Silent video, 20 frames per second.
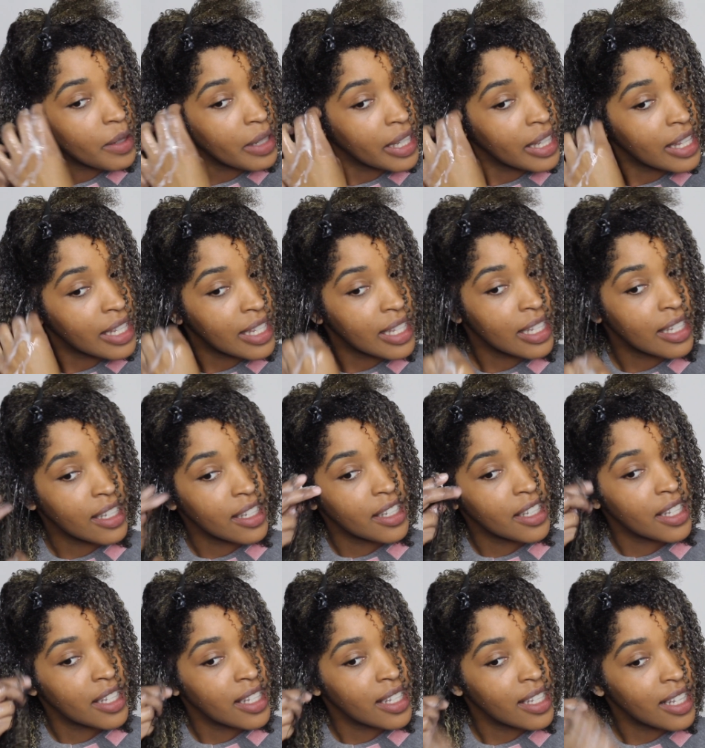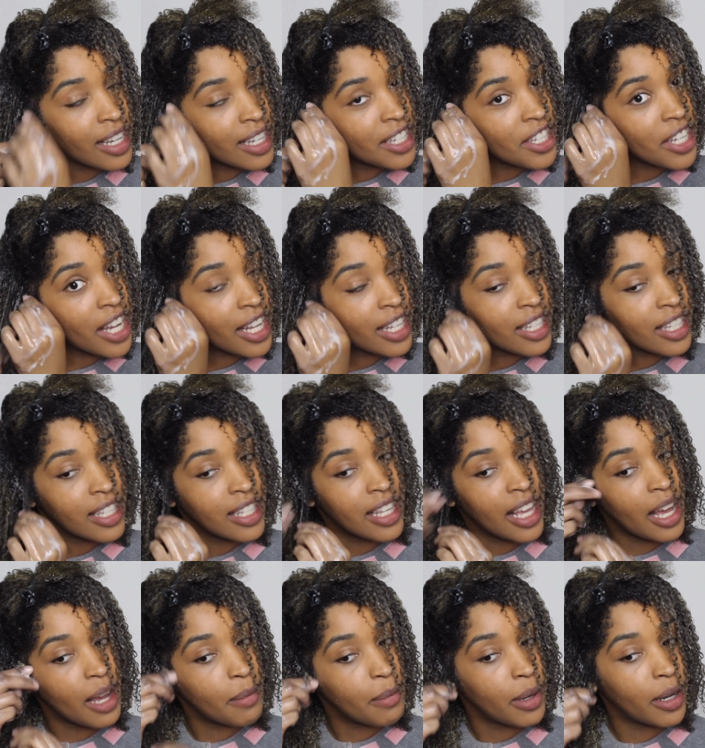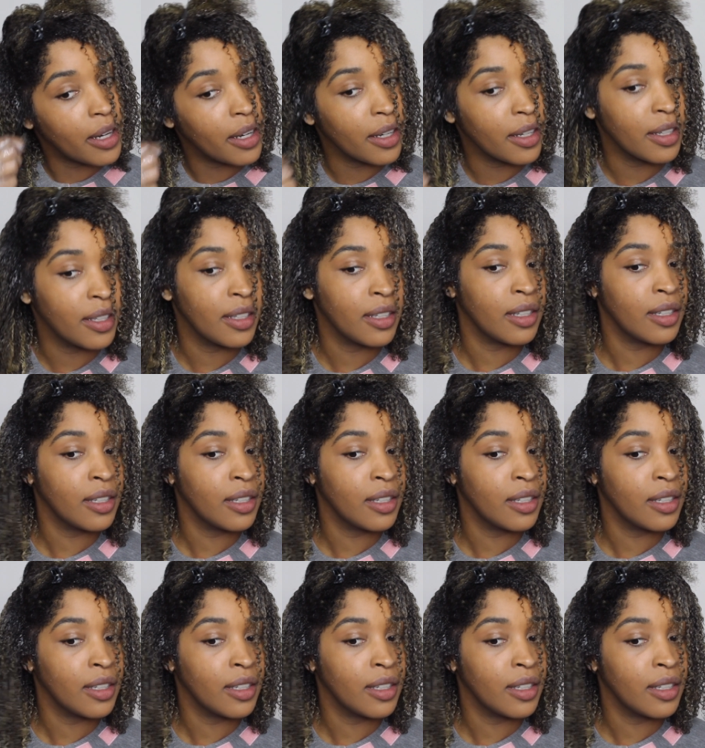Get this little Ashanti sideburn.